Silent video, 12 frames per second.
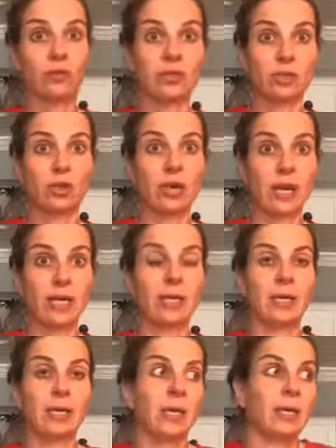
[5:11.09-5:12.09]
retrograde
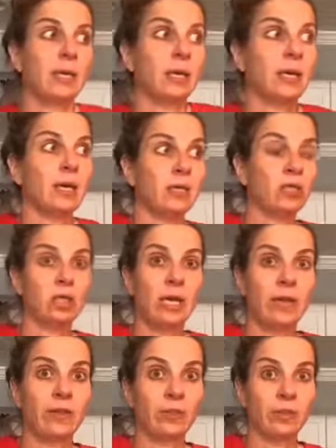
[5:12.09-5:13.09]
on
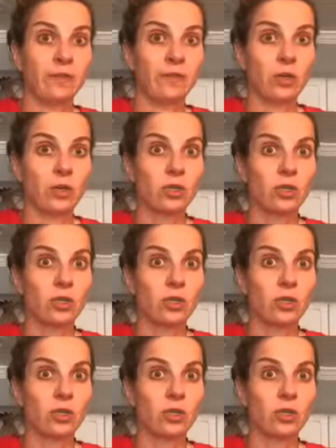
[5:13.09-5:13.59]
July 31st.